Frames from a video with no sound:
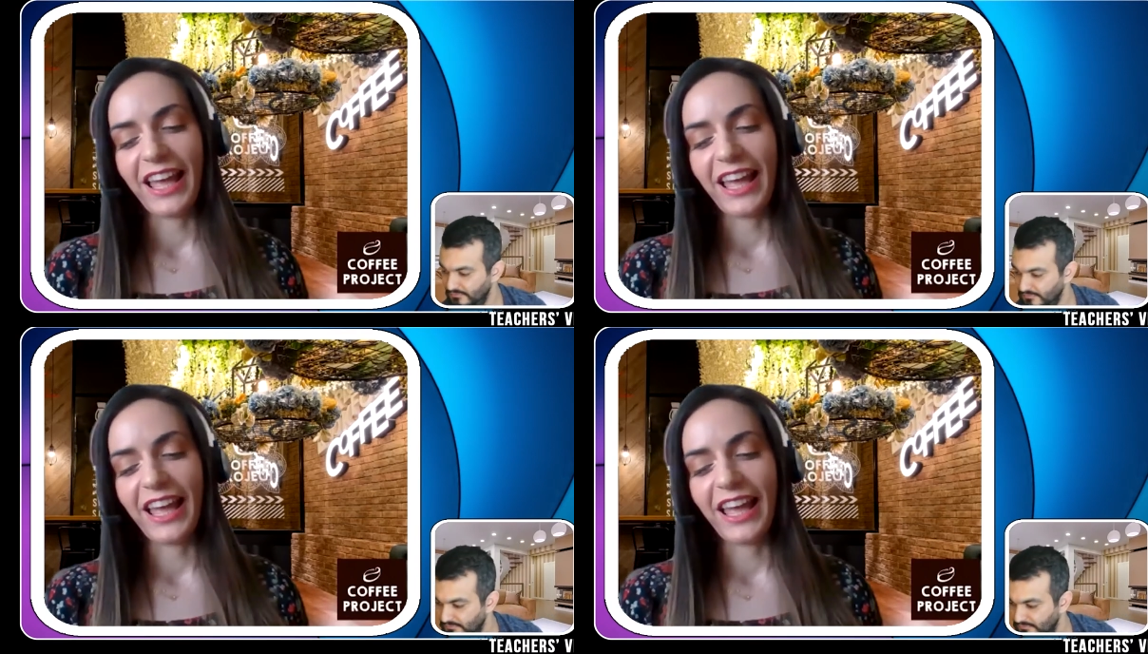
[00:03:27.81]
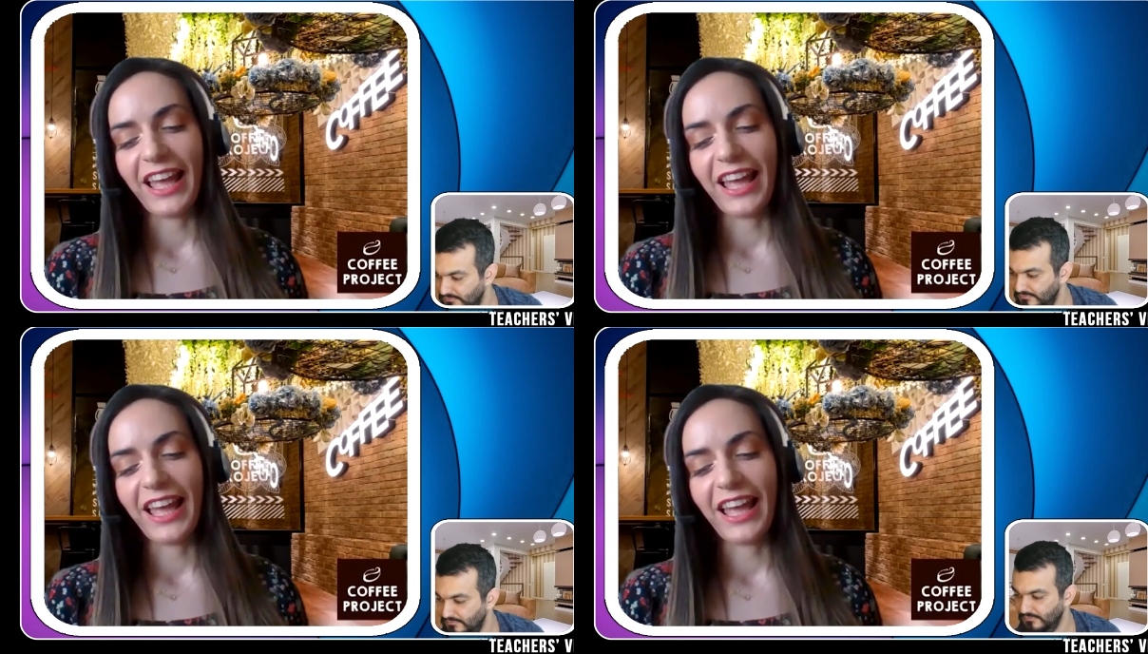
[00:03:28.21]

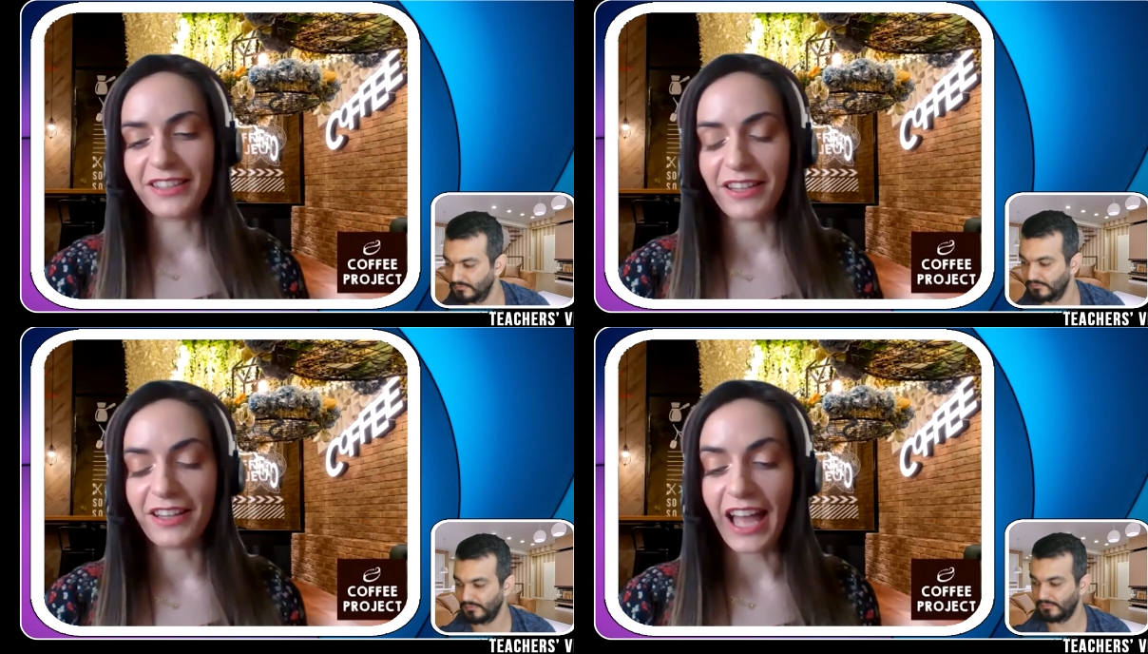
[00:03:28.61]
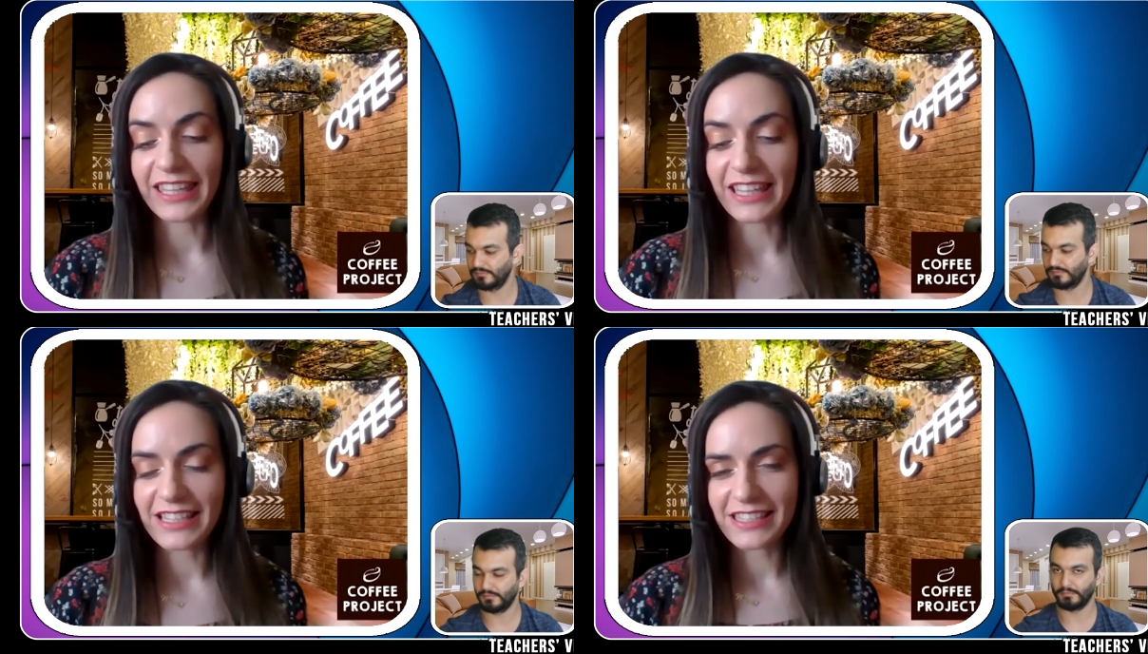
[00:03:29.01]
Speaker 1: and uh, I can
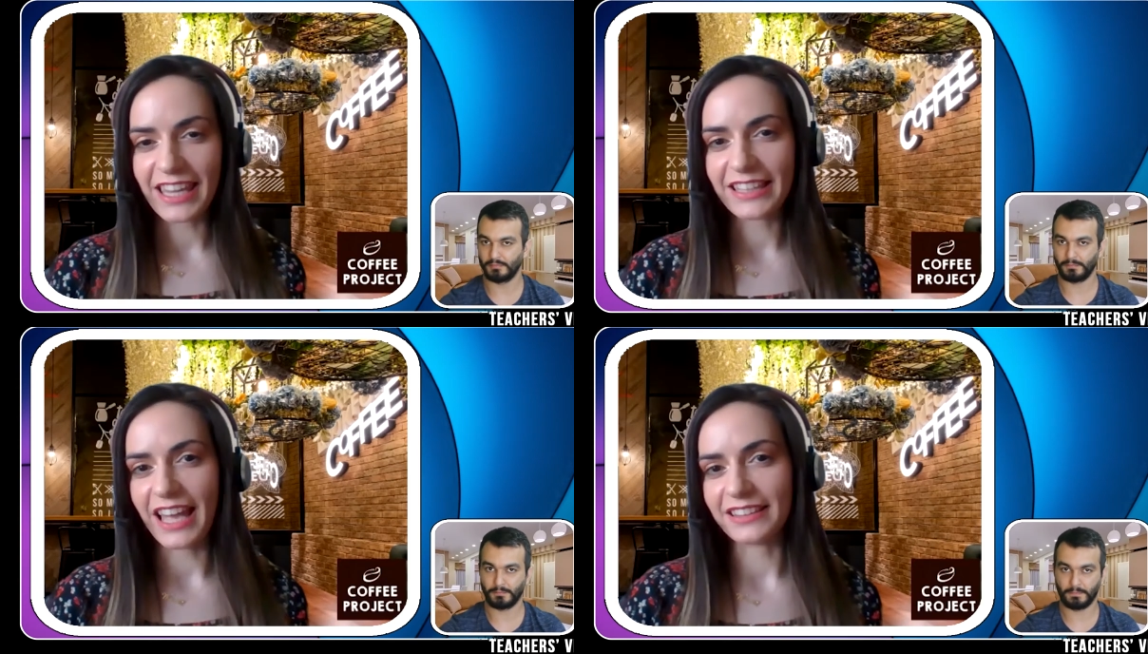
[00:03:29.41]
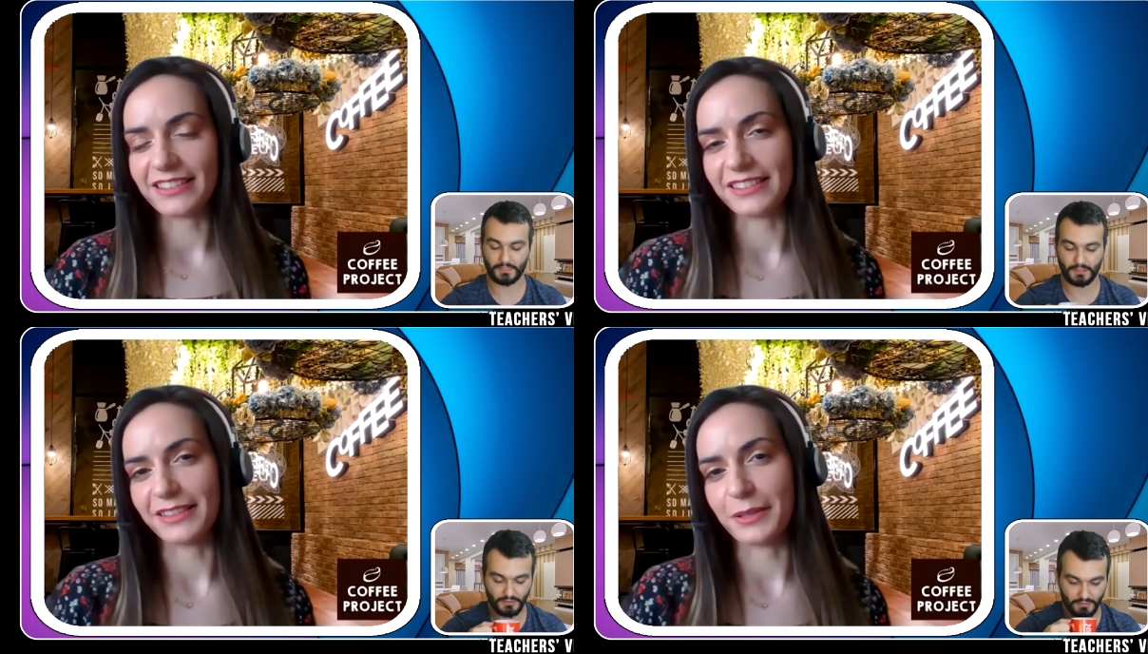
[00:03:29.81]
say that
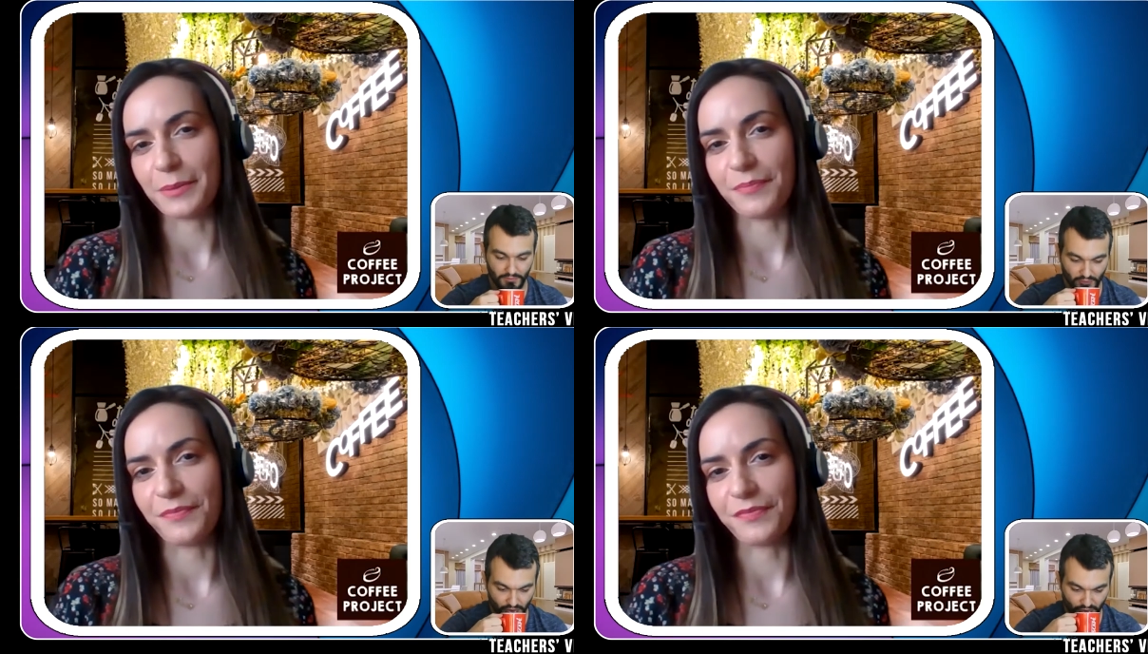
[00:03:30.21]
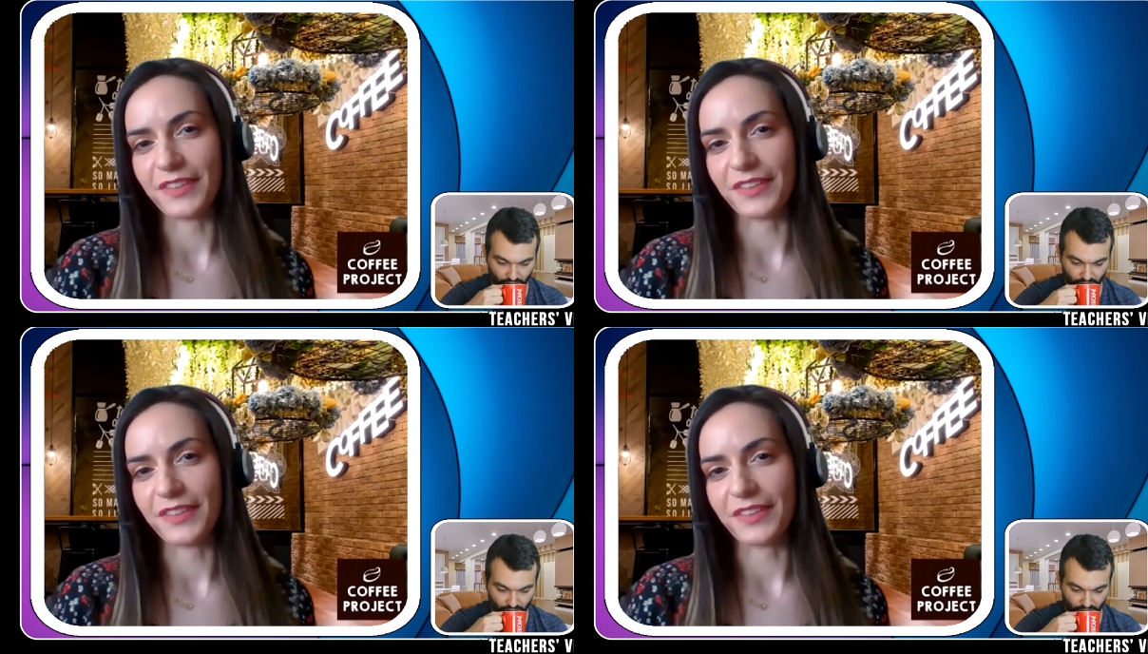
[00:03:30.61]
um,